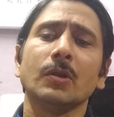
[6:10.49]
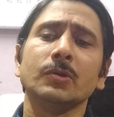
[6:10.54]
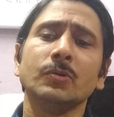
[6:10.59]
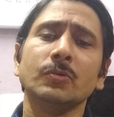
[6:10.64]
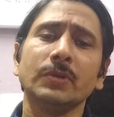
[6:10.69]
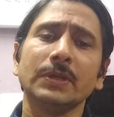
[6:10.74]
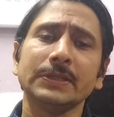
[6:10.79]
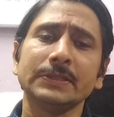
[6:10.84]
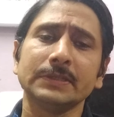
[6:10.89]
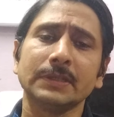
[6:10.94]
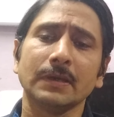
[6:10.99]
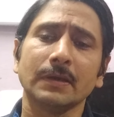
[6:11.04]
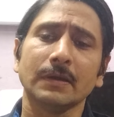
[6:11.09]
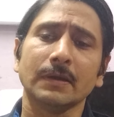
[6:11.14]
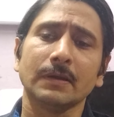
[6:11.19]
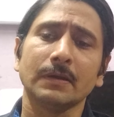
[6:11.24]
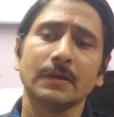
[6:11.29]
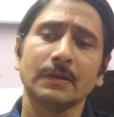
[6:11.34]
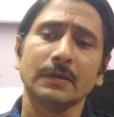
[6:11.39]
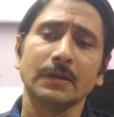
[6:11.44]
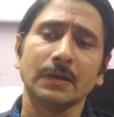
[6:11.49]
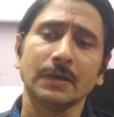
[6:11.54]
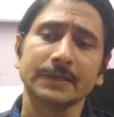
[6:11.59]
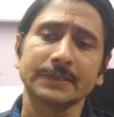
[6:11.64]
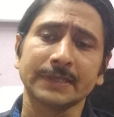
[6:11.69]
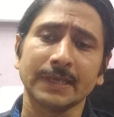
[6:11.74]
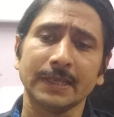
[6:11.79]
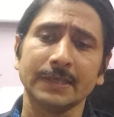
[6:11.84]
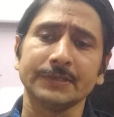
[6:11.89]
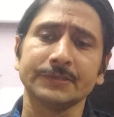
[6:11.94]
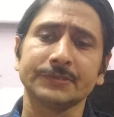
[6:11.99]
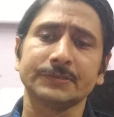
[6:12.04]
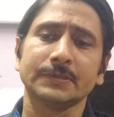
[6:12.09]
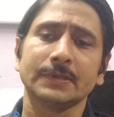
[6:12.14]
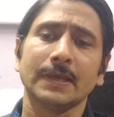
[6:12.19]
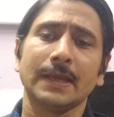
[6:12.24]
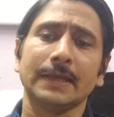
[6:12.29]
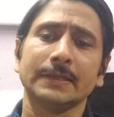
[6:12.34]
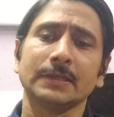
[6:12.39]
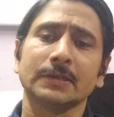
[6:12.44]
during the case
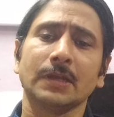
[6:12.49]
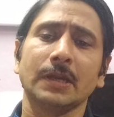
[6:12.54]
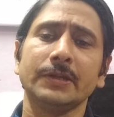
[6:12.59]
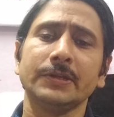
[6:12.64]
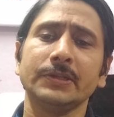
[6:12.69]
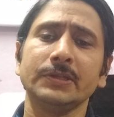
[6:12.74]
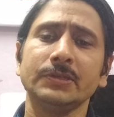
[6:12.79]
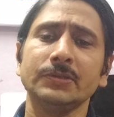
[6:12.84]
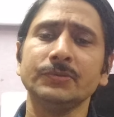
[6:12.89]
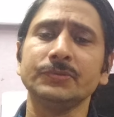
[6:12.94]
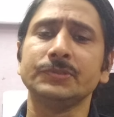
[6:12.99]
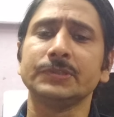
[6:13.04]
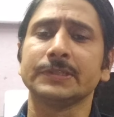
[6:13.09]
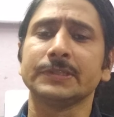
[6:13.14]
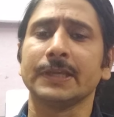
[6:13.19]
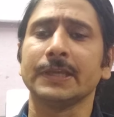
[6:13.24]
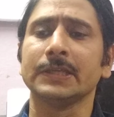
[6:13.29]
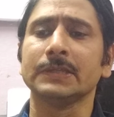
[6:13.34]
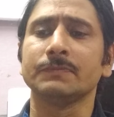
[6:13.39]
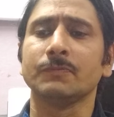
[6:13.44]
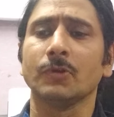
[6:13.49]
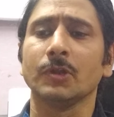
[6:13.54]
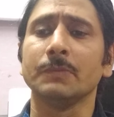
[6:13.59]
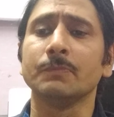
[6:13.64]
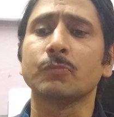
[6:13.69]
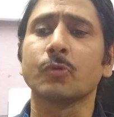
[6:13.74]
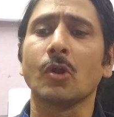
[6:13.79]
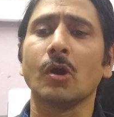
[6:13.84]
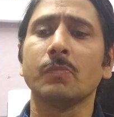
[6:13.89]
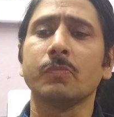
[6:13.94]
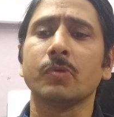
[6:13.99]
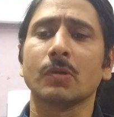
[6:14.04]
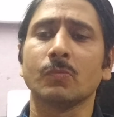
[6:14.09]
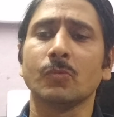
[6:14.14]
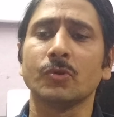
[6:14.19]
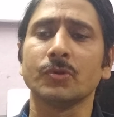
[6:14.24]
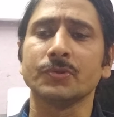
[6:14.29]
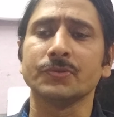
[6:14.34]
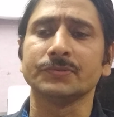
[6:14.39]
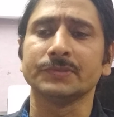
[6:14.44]
and continues the case for improper
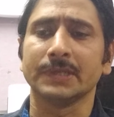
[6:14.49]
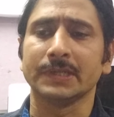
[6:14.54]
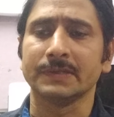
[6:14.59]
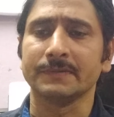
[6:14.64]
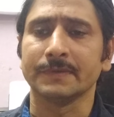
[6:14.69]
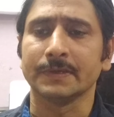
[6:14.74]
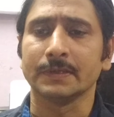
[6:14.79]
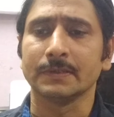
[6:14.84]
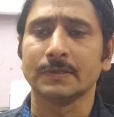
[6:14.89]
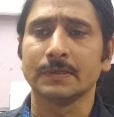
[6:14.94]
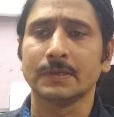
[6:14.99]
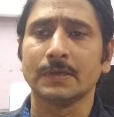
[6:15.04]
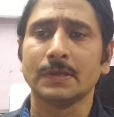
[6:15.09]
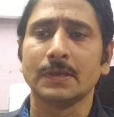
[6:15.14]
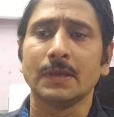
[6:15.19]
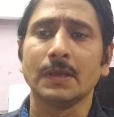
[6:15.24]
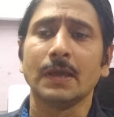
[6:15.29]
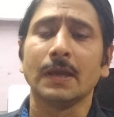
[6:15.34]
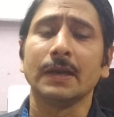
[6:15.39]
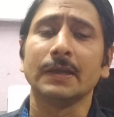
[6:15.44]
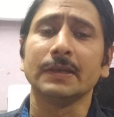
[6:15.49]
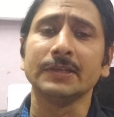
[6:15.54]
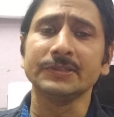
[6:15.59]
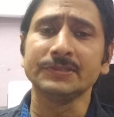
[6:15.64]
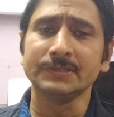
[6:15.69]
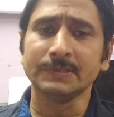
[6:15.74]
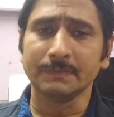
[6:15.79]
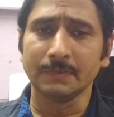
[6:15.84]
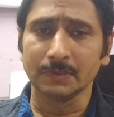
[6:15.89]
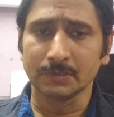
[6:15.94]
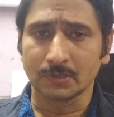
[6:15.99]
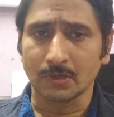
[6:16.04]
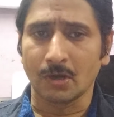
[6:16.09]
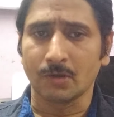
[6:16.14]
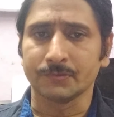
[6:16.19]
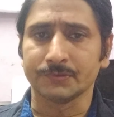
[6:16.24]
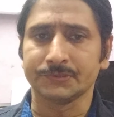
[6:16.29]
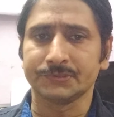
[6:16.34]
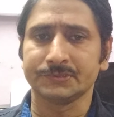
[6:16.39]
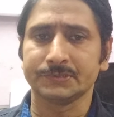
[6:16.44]
motives anyway. Reasonable
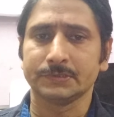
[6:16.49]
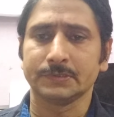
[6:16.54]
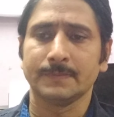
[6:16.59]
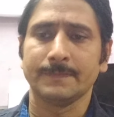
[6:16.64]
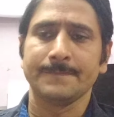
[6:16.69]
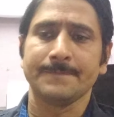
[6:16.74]
grounds.